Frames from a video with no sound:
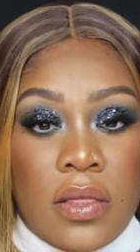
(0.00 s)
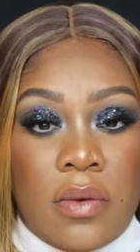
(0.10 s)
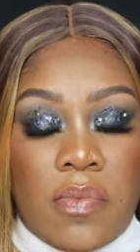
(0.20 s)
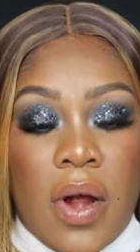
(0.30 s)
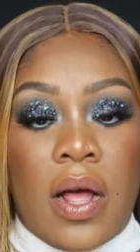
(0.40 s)

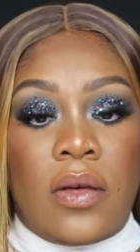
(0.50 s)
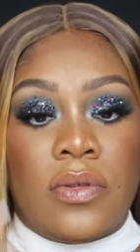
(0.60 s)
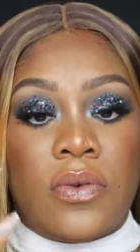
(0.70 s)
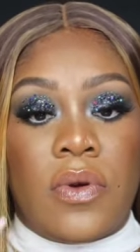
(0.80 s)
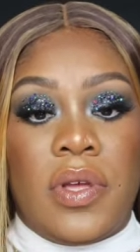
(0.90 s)
the
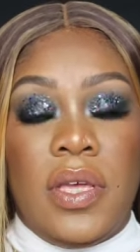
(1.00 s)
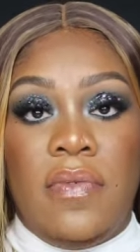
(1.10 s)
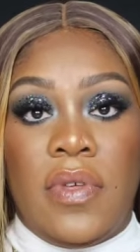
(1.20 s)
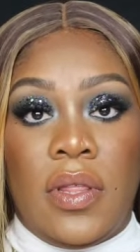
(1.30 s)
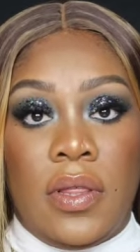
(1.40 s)
brows or
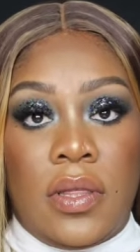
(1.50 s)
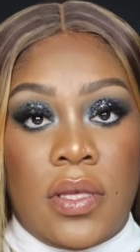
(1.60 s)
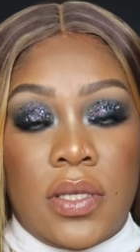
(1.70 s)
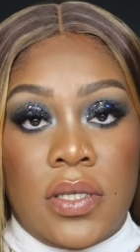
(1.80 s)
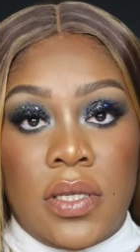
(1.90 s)
even
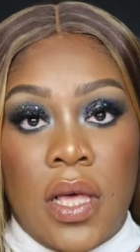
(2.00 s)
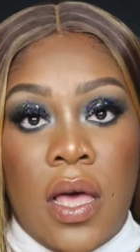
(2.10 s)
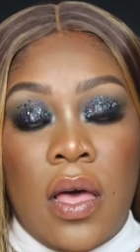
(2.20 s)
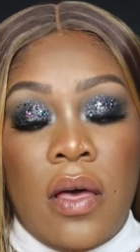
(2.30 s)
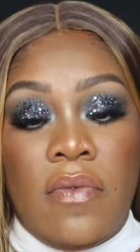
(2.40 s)
this
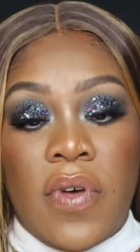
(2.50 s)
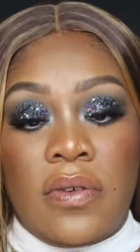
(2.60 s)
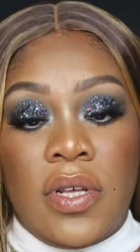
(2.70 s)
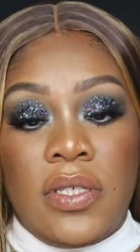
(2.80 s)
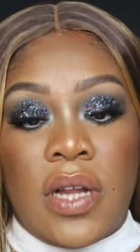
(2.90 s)

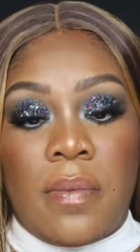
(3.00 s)
foundation